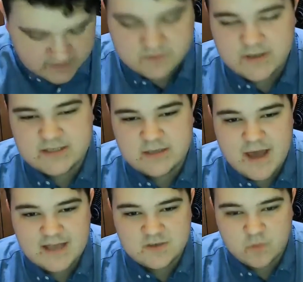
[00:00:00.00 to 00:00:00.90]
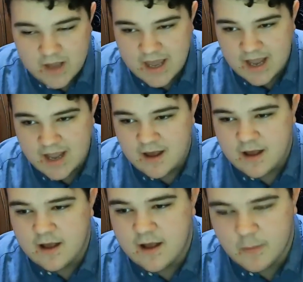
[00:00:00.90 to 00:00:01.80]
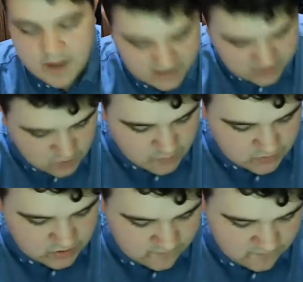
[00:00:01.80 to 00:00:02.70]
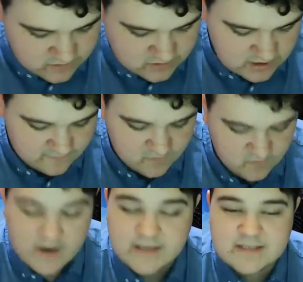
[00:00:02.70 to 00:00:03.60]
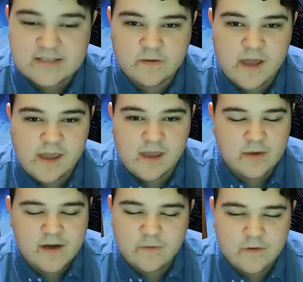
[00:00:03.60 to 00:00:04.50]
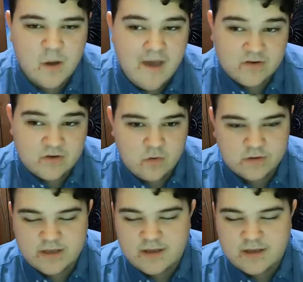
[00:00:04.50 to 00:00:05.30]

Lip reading: Swayze passed away. I do believe Jennifer Grey is still kicking, but I don't know. I haven't Googled it.